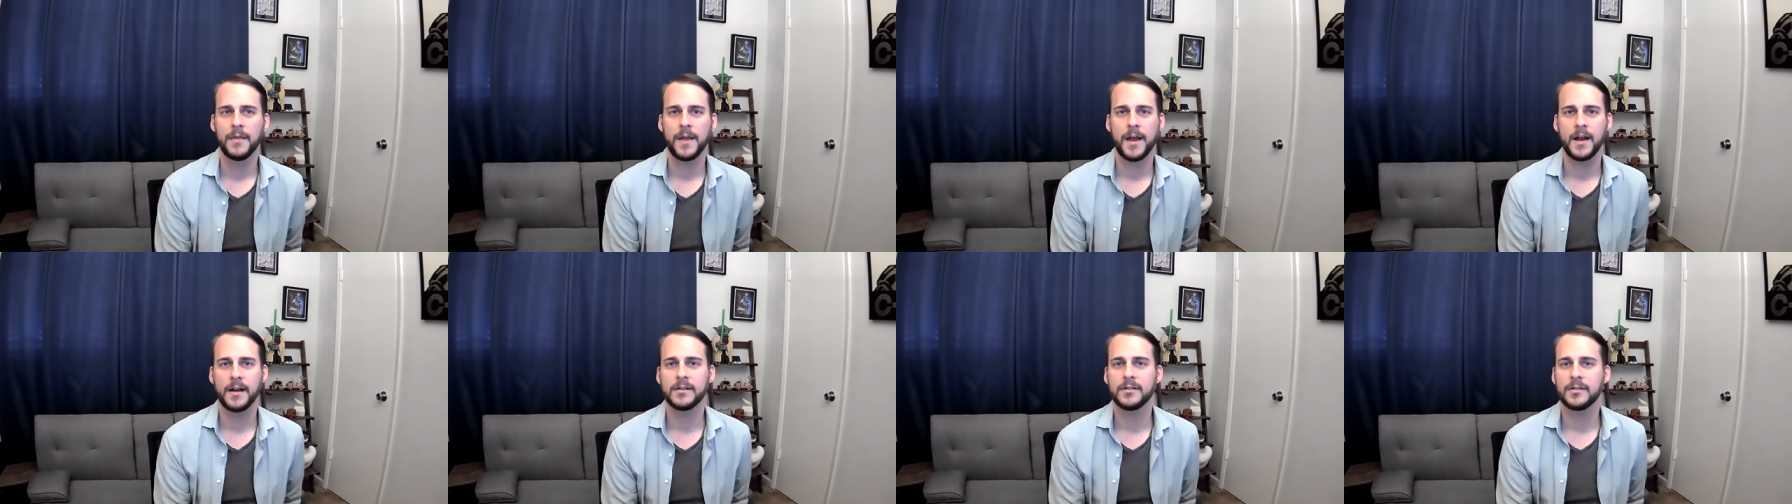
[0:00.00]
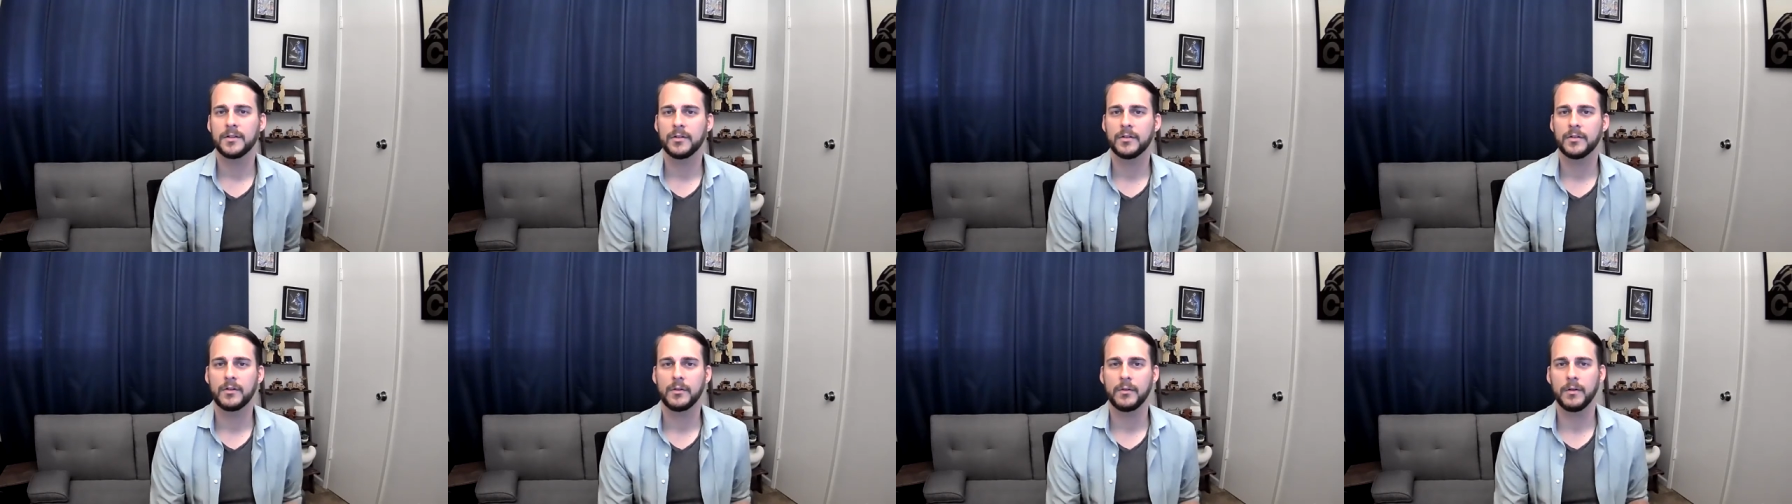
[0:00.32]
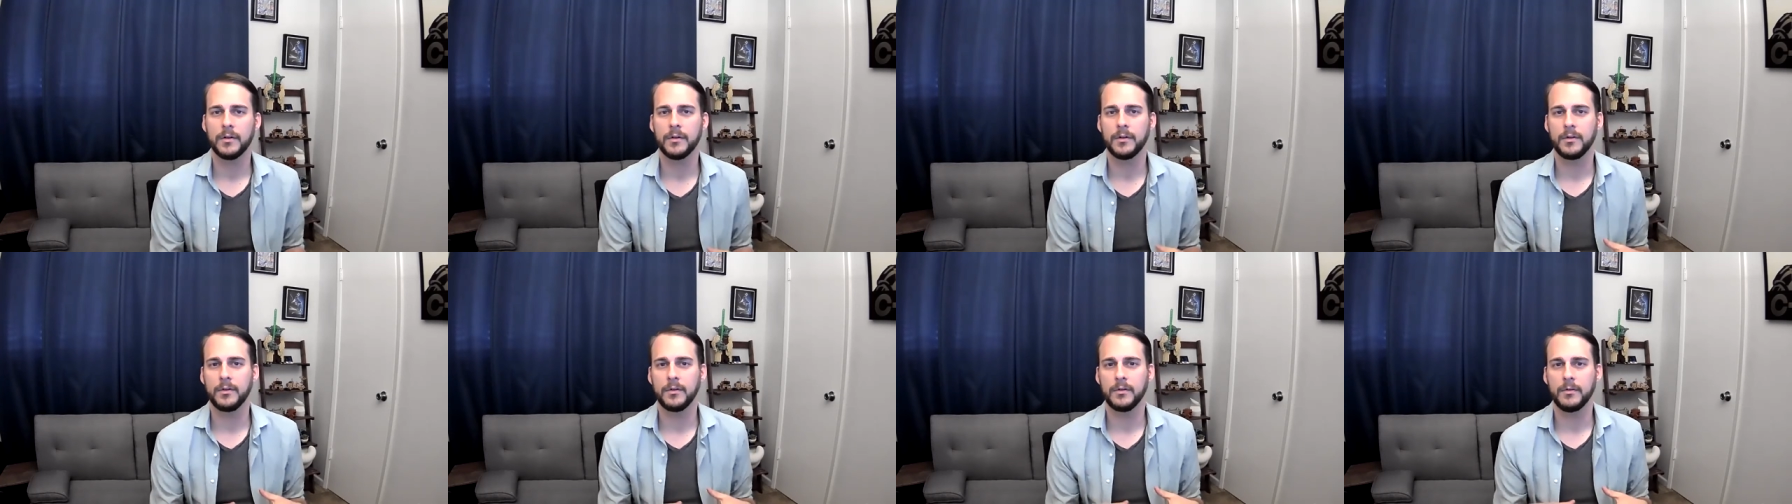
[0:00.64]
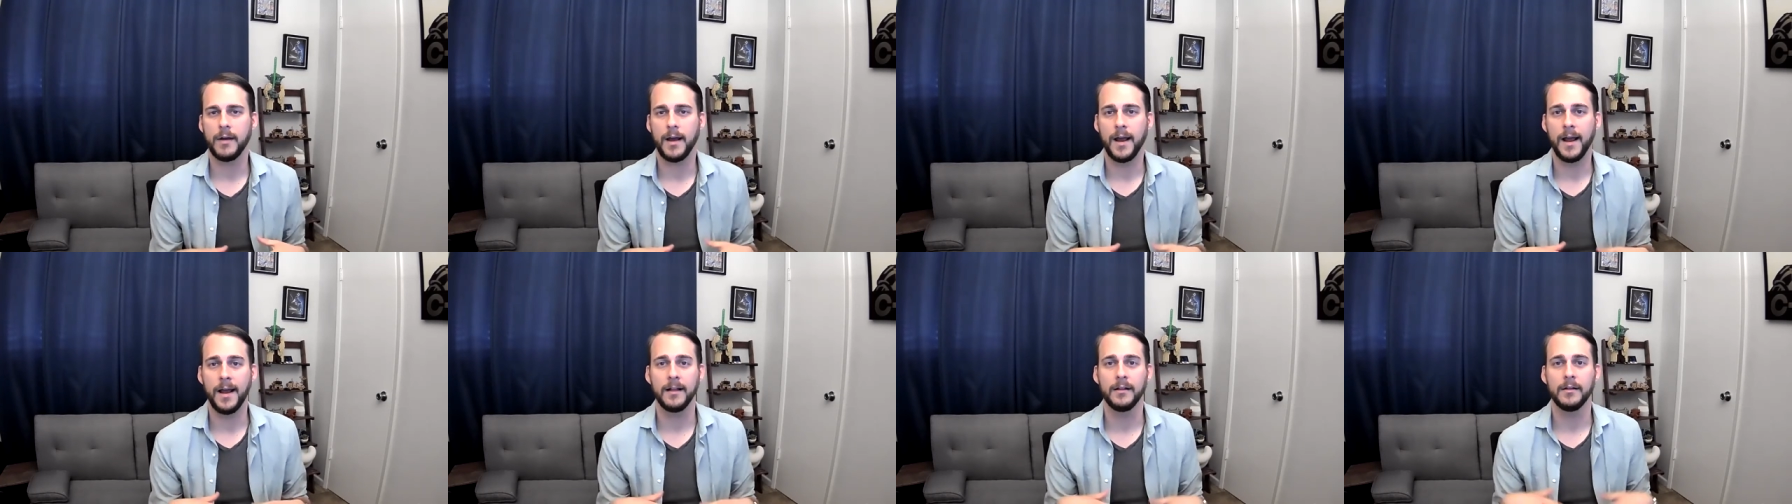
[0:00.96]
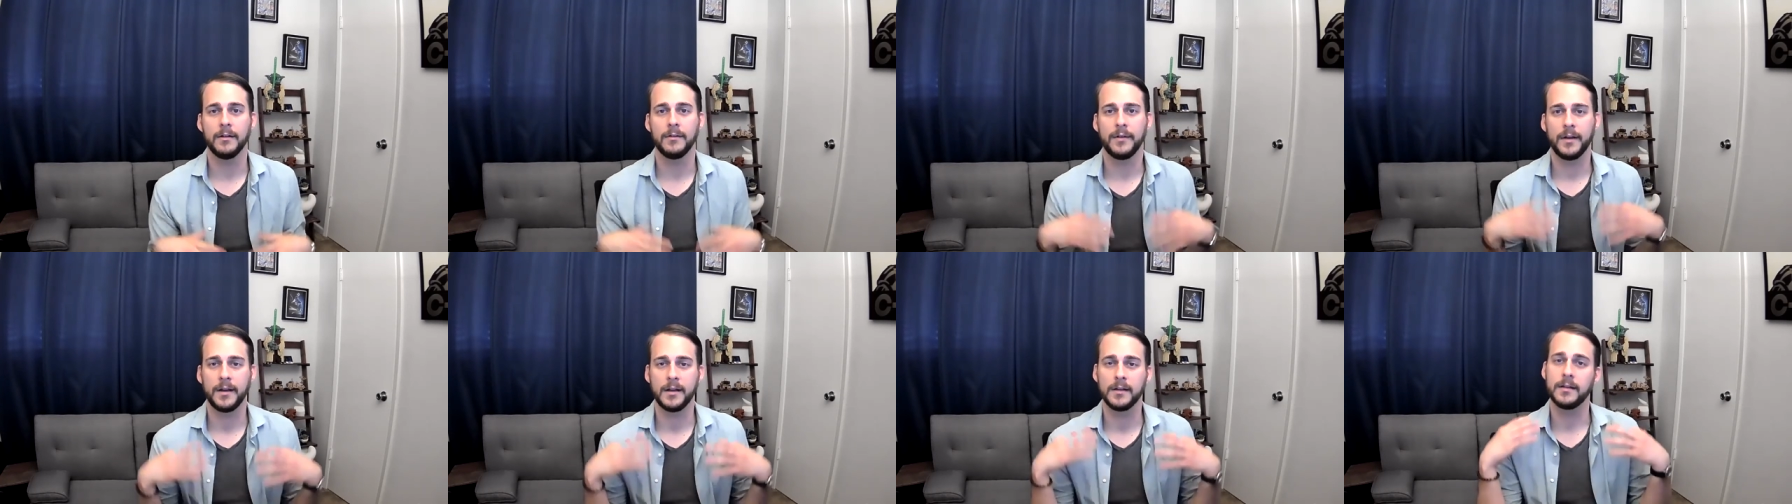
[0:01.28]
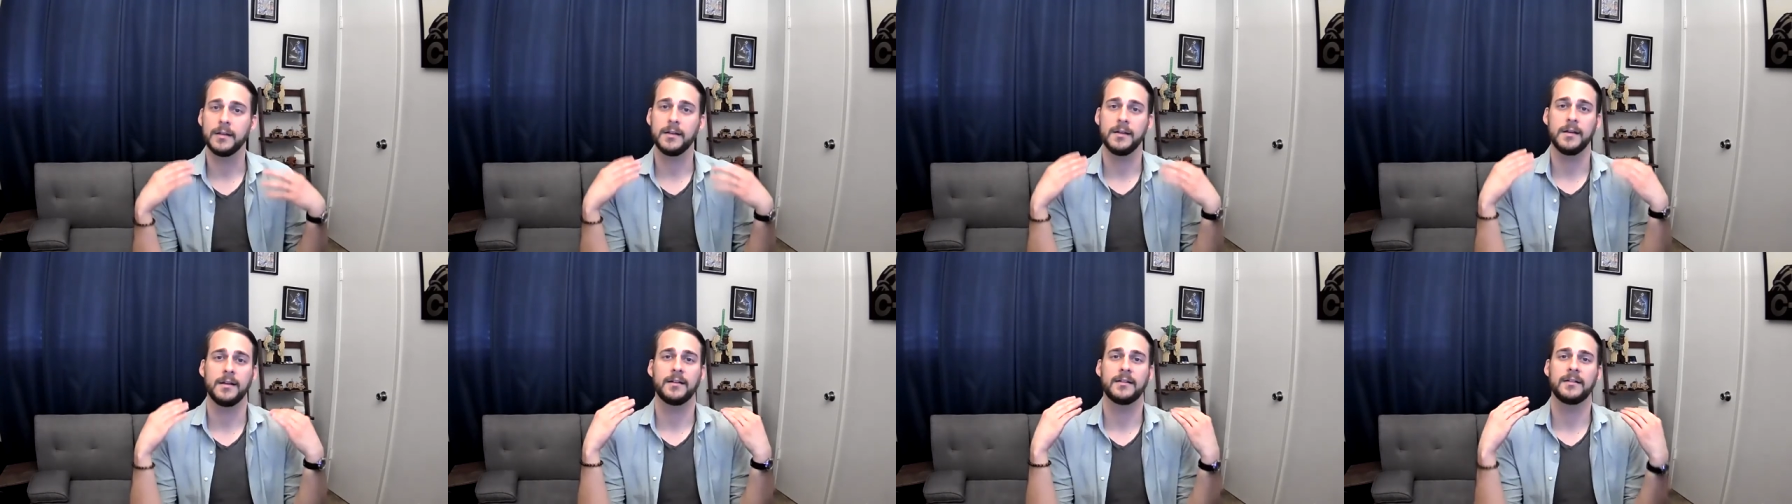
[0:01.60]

that's just going to elevate the